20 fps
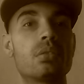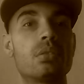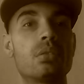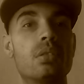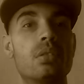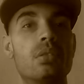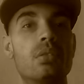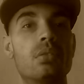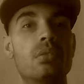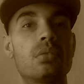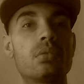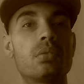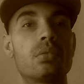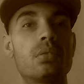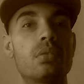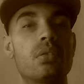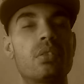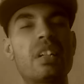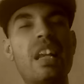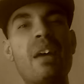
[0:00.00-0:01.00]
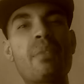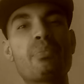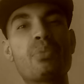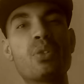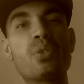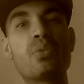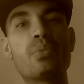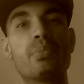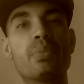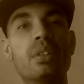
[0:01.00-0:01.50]
know, or not
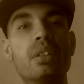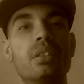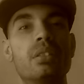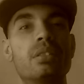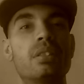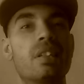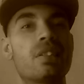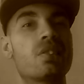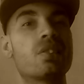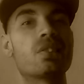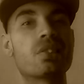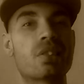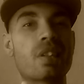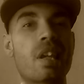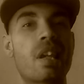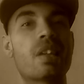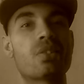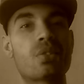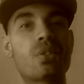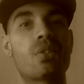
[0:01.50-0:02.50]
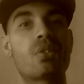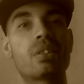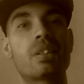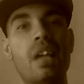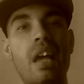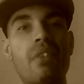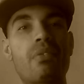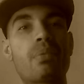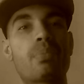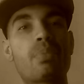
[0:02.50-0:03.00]
mute, but they just can't talk, they
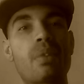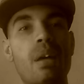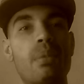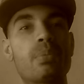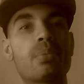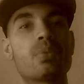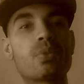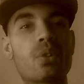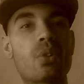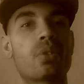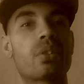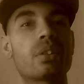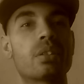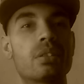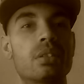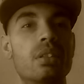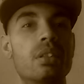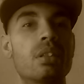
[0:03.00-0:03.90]
have a problem talking.